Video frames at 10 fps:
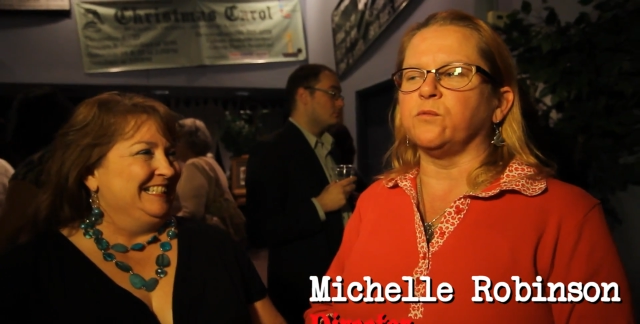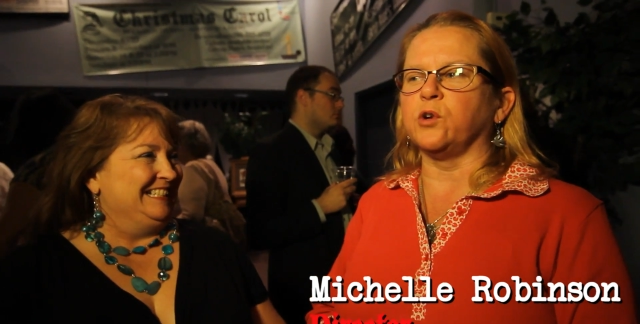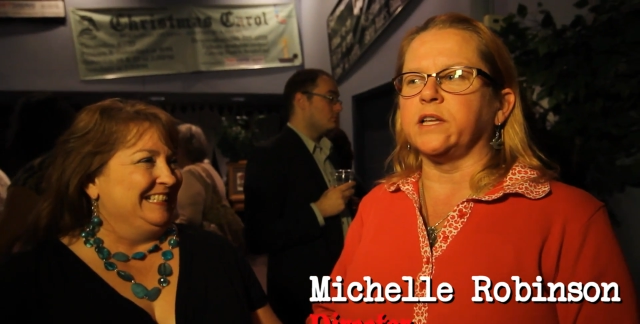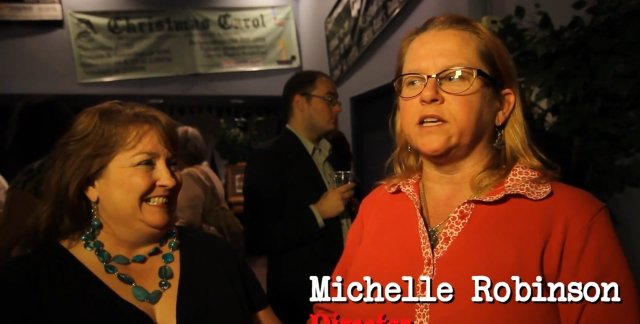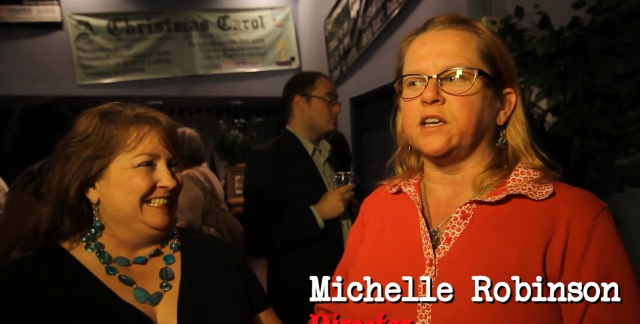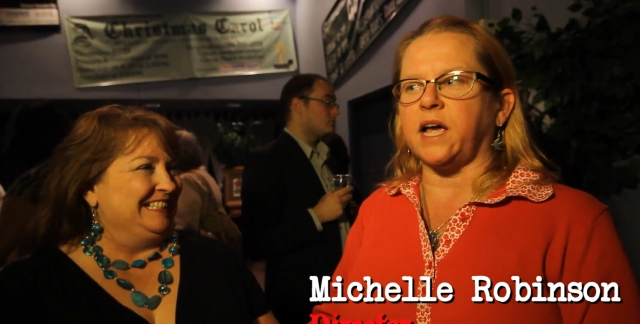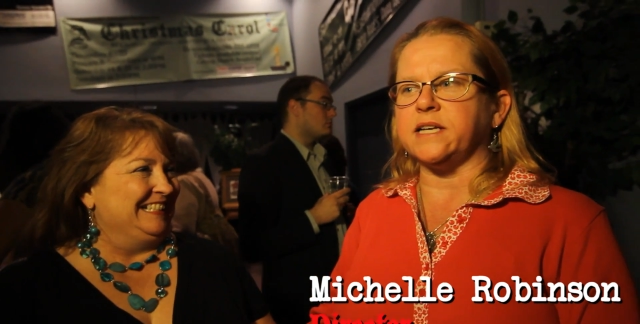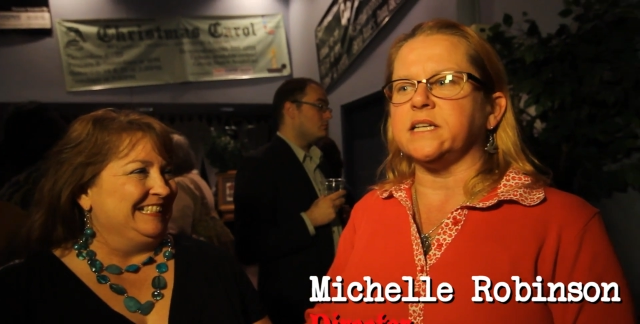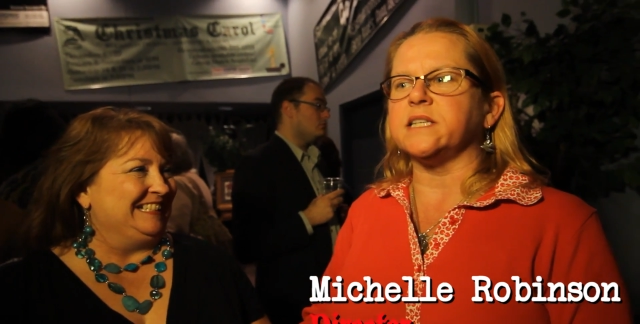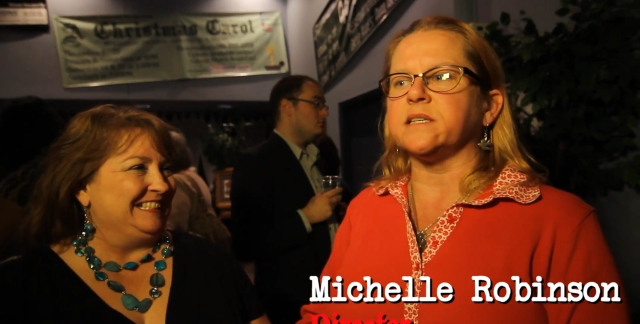Speaker 1: really good
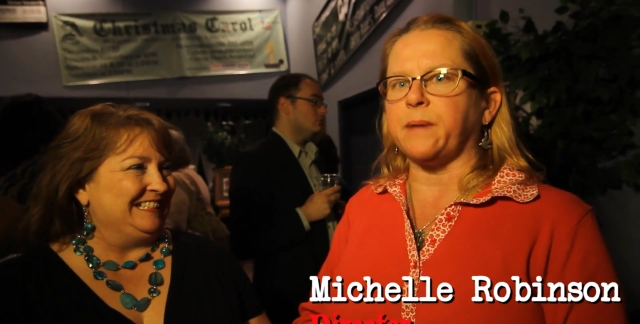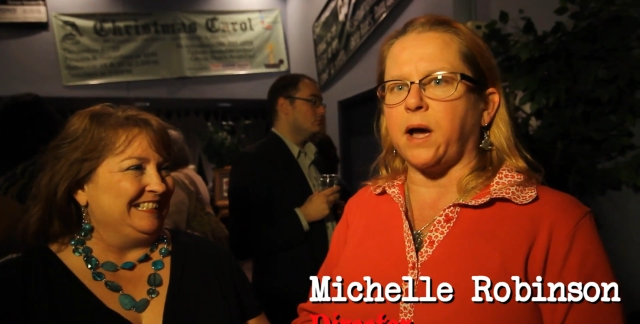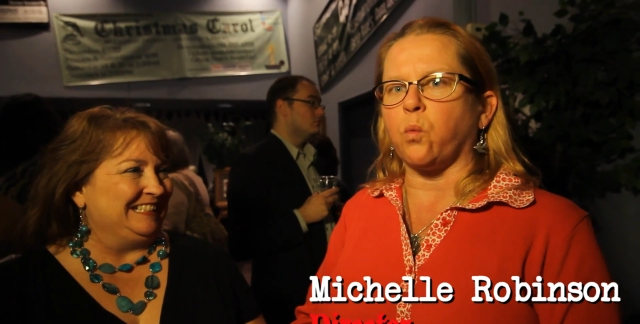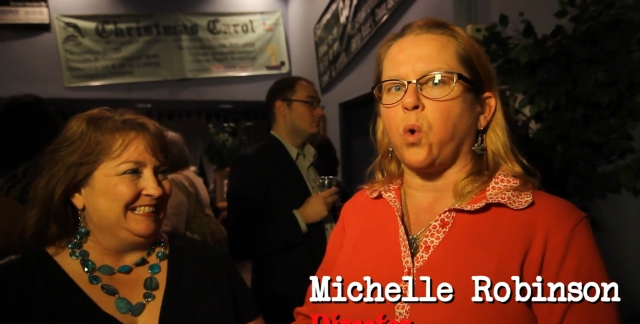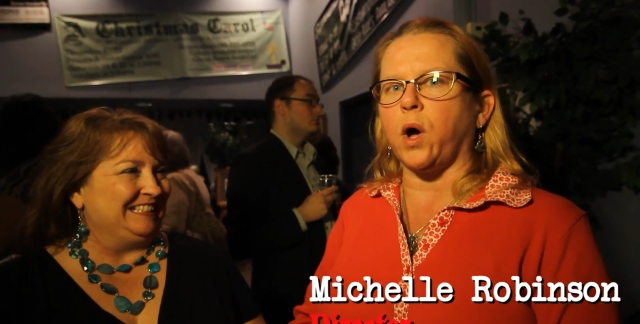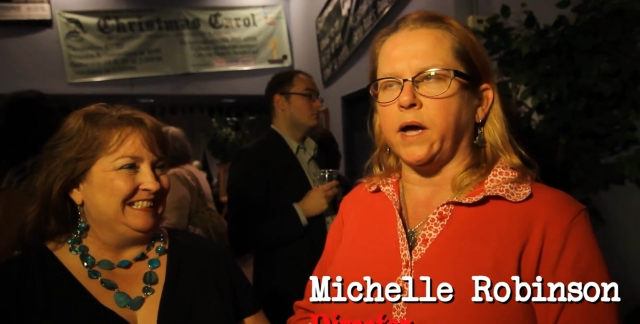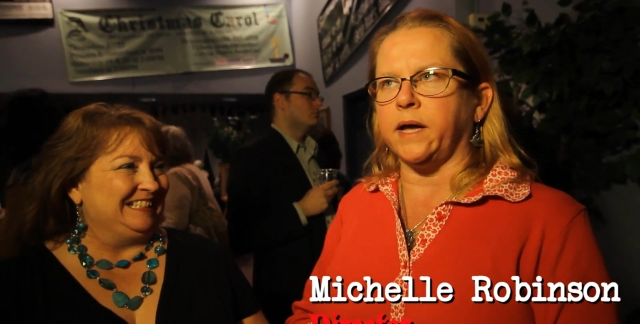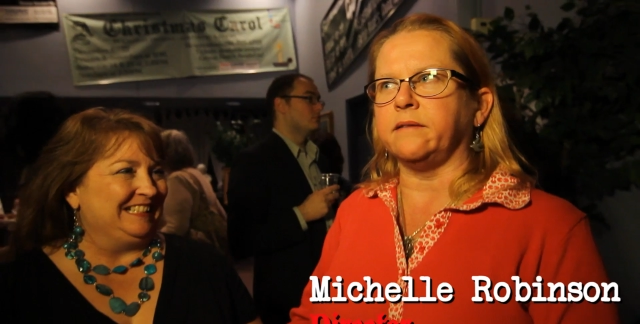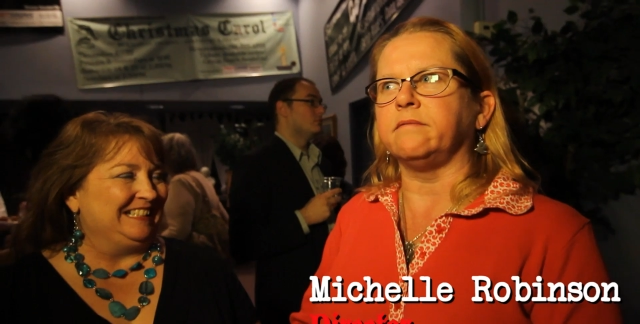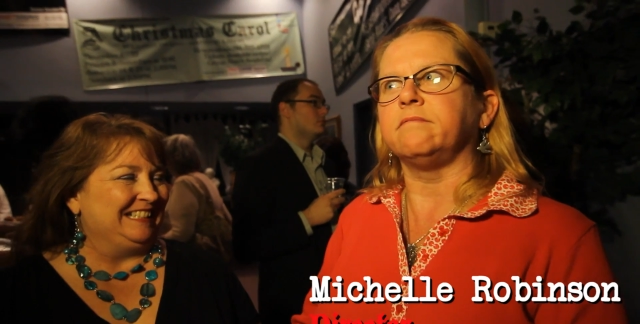ideas about what
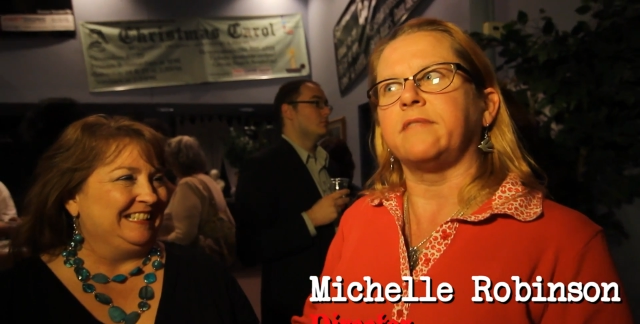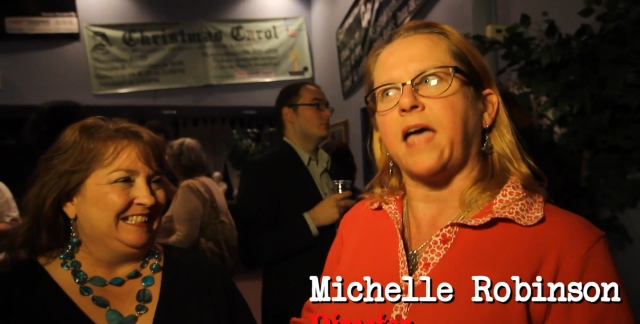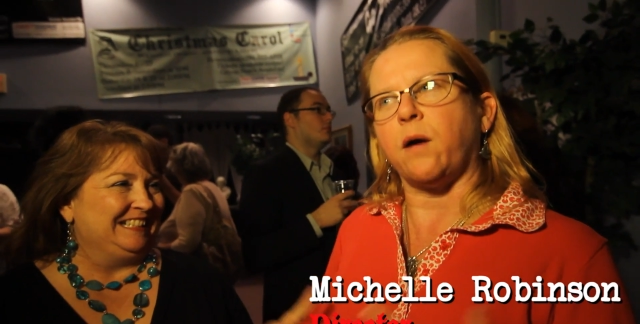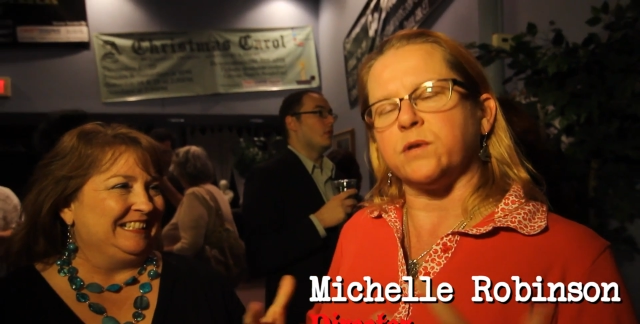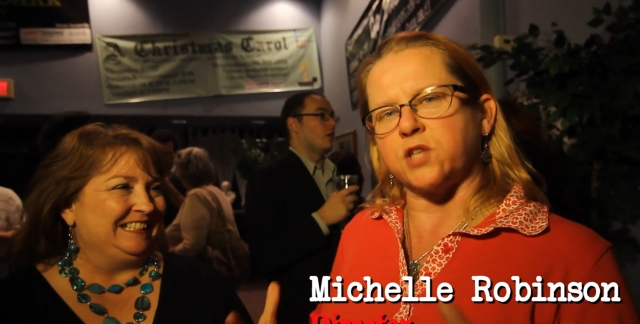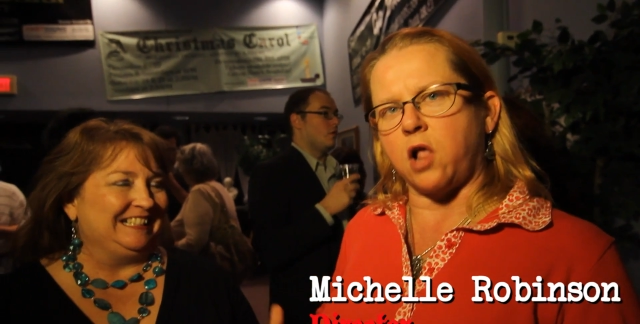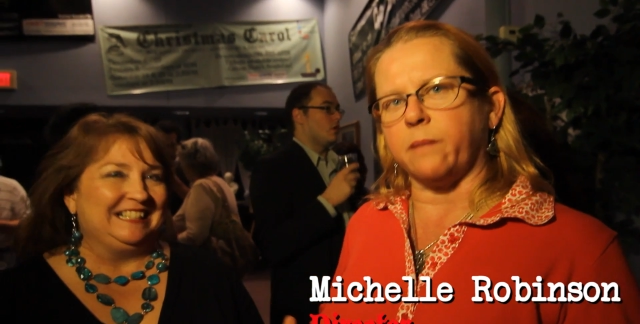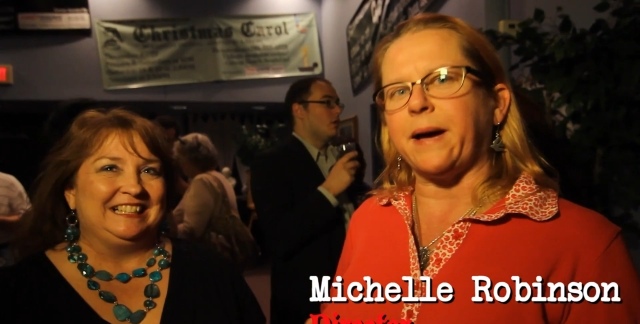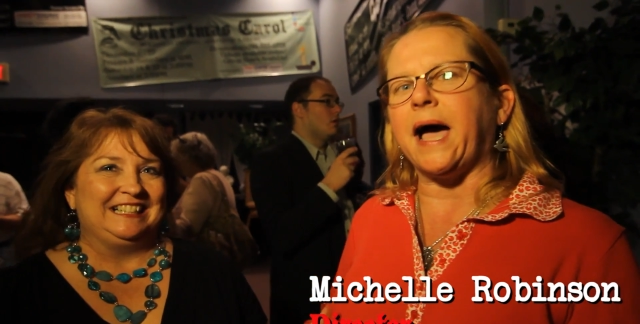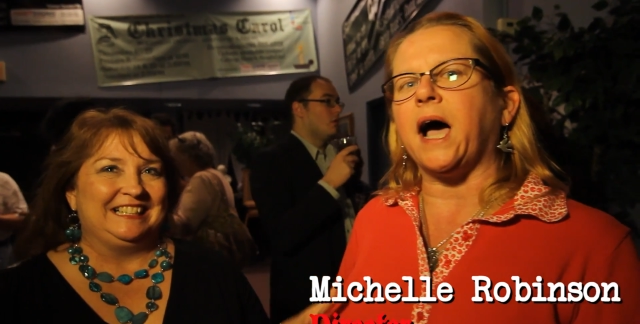that was all
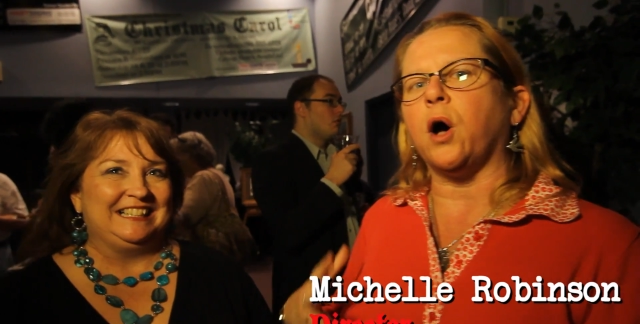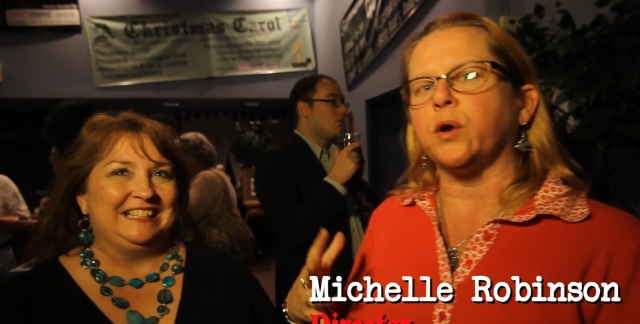about.